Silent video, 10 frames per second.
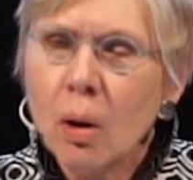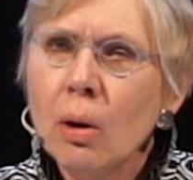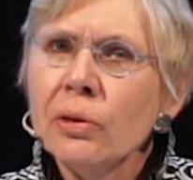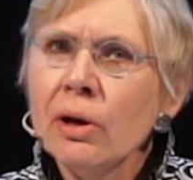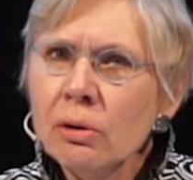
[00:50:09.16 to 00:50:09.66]

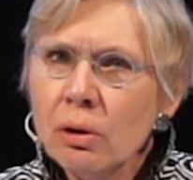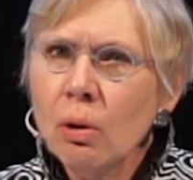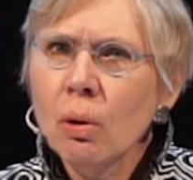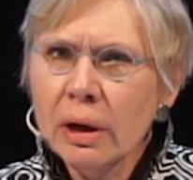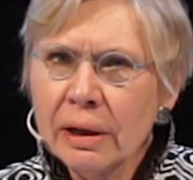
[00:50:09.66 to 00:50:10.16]
Although
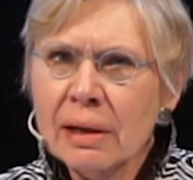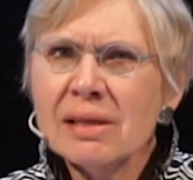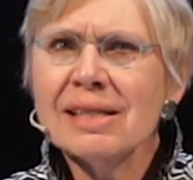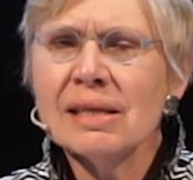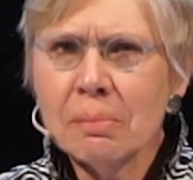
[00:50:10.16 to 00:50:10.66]

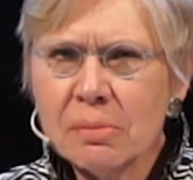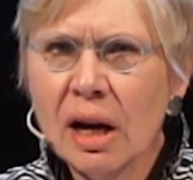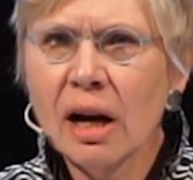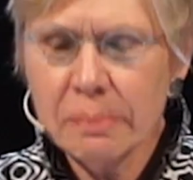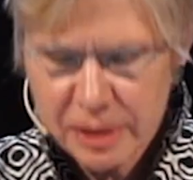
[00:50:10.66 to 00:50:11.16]
Cornell
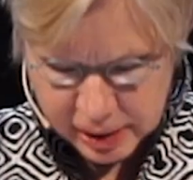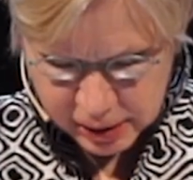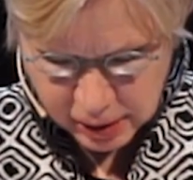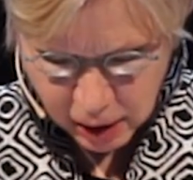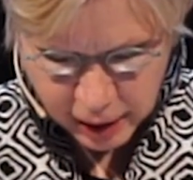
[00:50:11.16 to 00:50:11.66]
sometimes
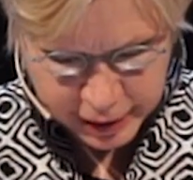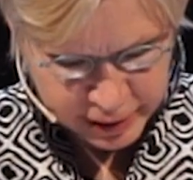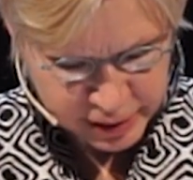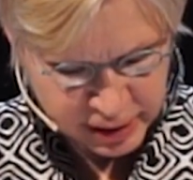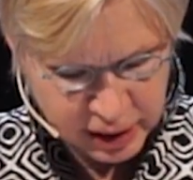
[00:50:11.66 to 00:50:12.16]

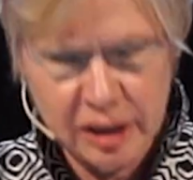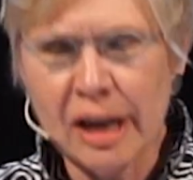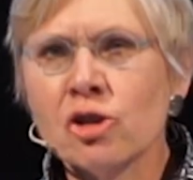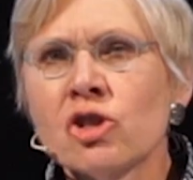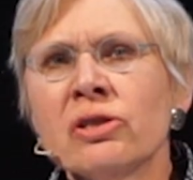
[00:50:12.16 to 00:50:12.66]
denied his
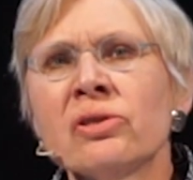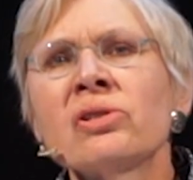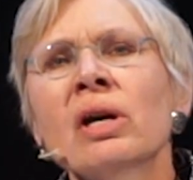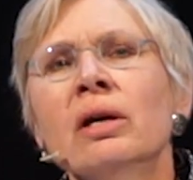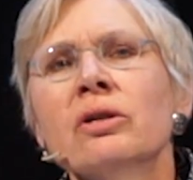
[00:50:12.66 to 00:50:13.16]

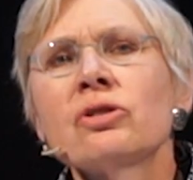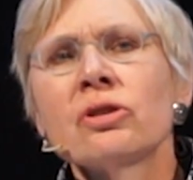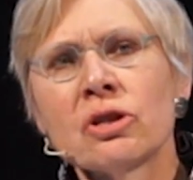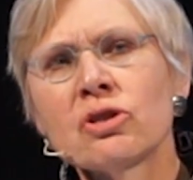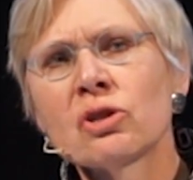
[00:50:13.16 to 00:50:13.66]
connections
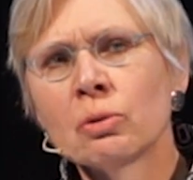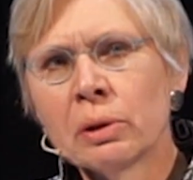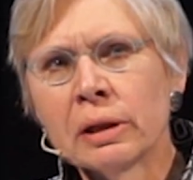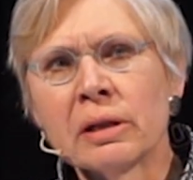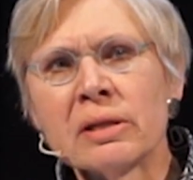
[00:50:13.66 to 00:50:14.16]
to the
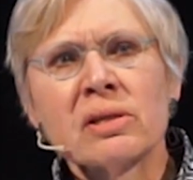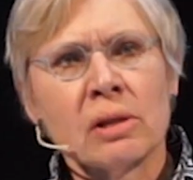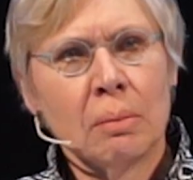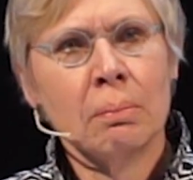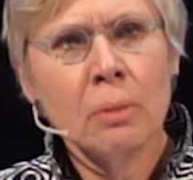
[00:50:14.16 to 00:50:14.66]

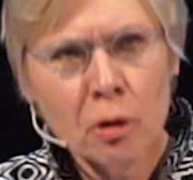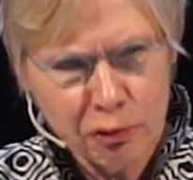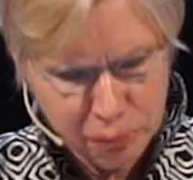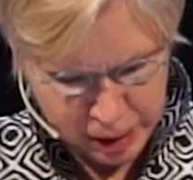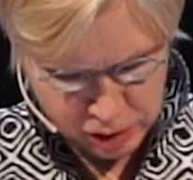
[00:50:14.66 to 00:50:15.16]
Surrealist
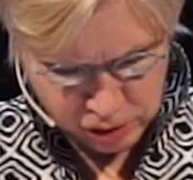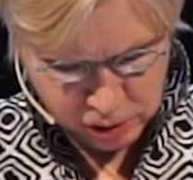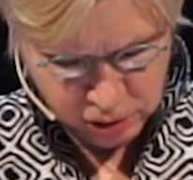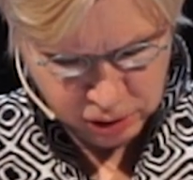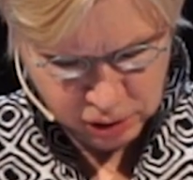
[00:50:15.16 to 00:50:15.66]

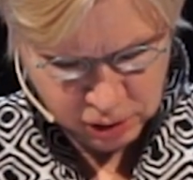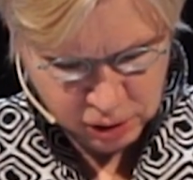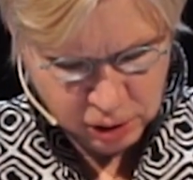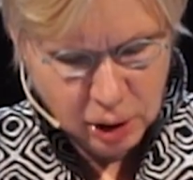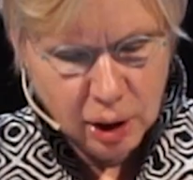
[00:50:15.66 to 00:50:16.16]
movement,
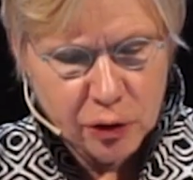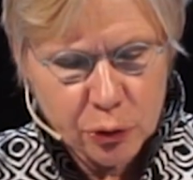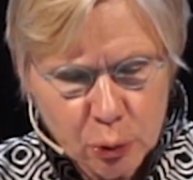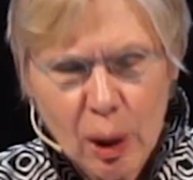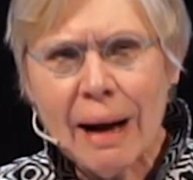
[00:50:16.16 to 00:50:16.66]

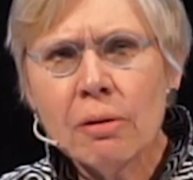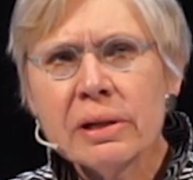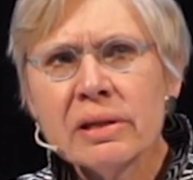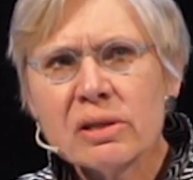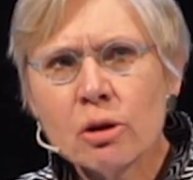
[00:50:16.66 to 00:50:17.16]

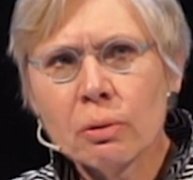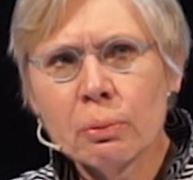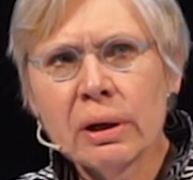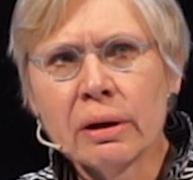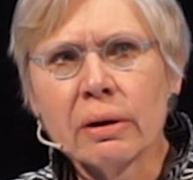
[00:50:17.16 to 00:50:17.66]
throughout his
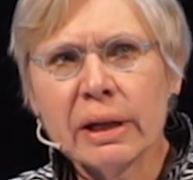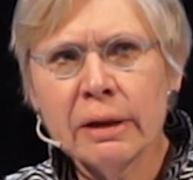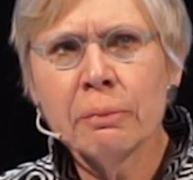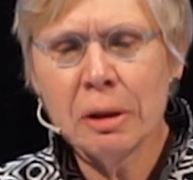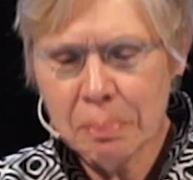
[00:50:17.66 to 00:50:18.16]
career
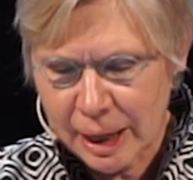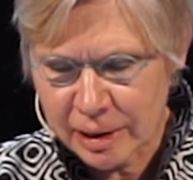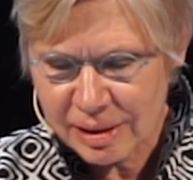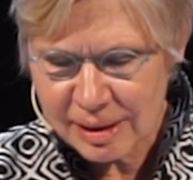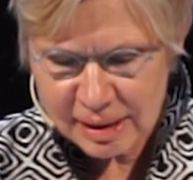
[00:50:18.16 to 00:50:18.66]
he
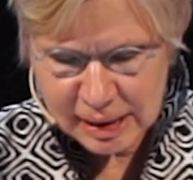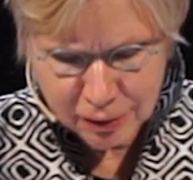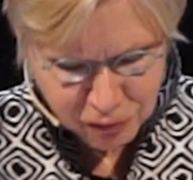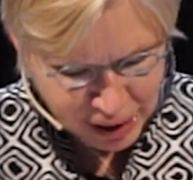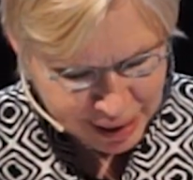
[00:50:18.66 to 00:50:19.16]
remained
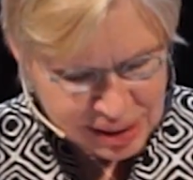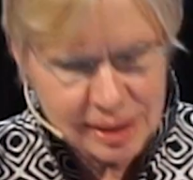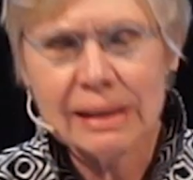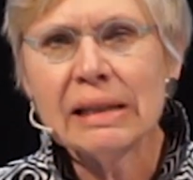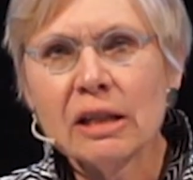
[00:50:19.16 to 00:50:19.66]

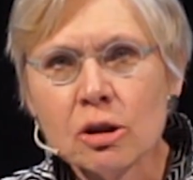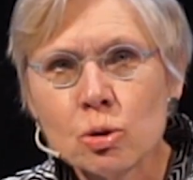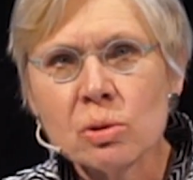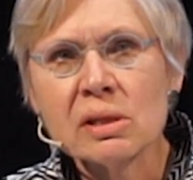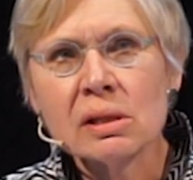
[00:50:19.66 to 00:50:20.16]
steadfastly
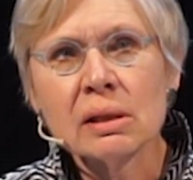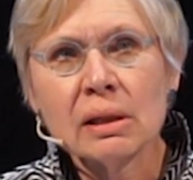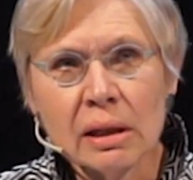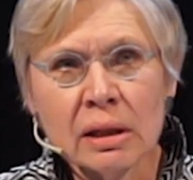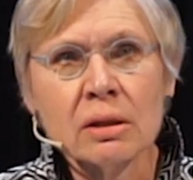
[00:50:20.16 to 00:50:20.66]

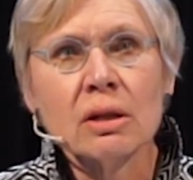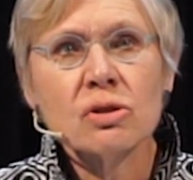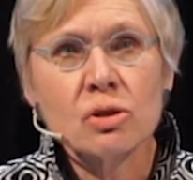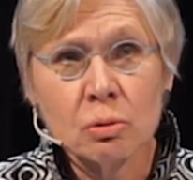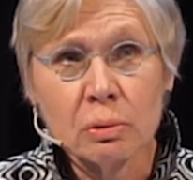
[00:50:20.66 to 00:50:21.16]
interested in
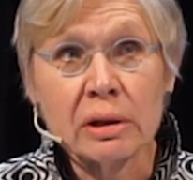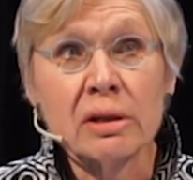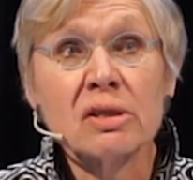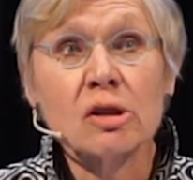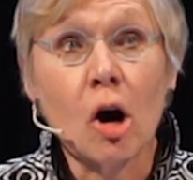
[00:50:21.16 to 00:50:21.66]

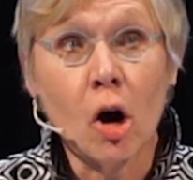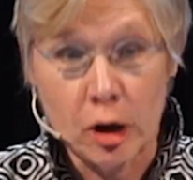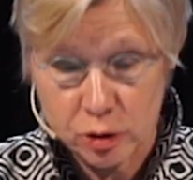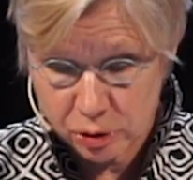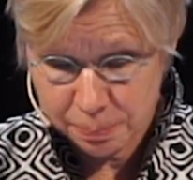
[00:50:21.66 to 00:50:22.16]
Surrealist
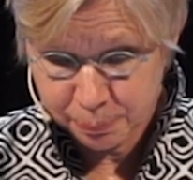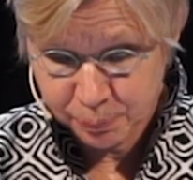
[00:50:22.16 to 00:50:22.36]
art.